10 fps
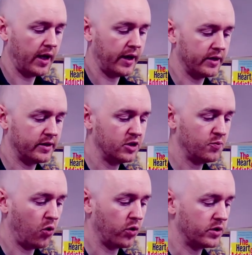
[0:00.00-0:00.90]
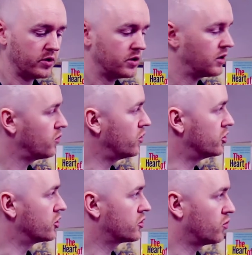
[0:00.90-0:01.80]
And at this point, we
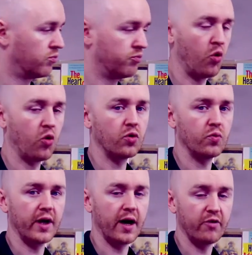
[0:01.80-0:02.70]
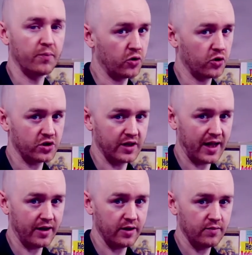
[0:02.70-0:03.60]
just, we're born, we have our
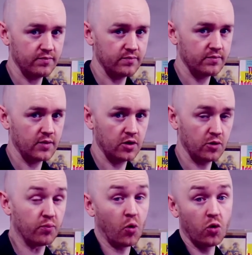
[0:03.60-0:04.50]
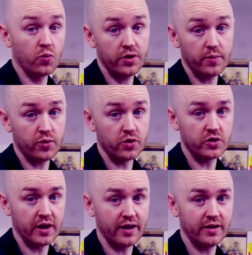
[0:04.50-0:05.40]
personality. You're born with a
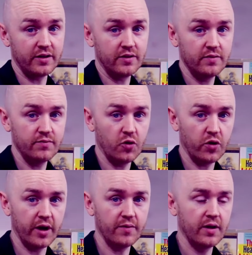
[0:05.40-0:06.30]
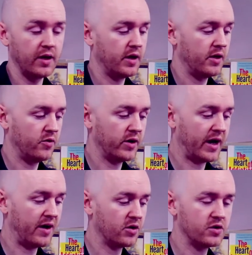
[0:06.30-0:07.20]
personality, okay?
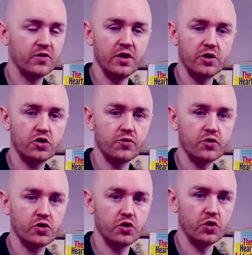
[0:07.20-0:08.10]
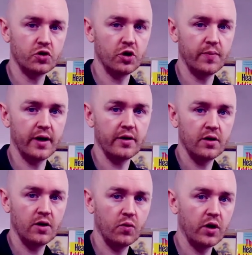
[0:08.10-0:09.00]
Regardless of the nature versus nurture debate,
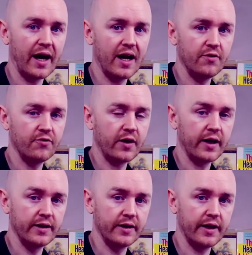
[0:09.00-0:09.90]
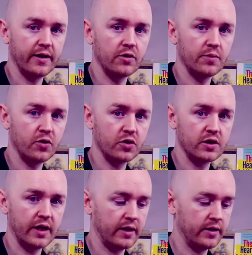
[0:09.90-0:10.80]
we have an inherent
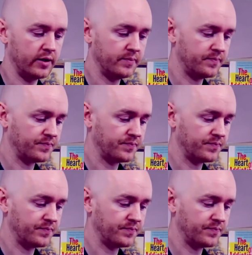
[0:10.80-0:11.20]
personality.